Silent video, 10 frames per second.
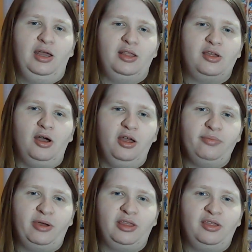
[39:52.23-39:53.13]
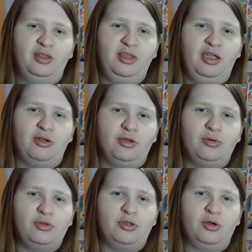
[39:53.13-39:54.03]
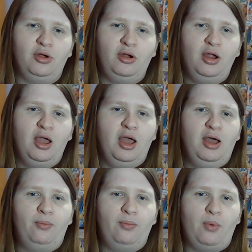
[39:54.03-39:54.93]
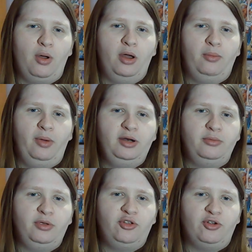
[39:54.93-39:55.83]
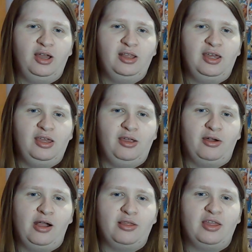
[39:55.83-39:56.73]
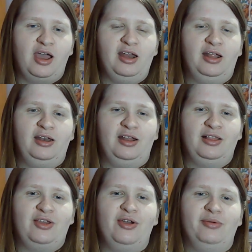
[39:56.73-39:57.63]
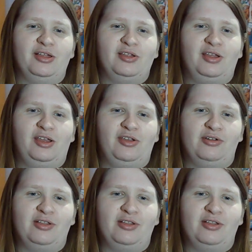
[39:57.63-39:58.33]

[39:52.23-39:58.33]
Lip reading: it's caused by sunlight. Are you sure? Why don't we try taking her outside? And Camilla's just like,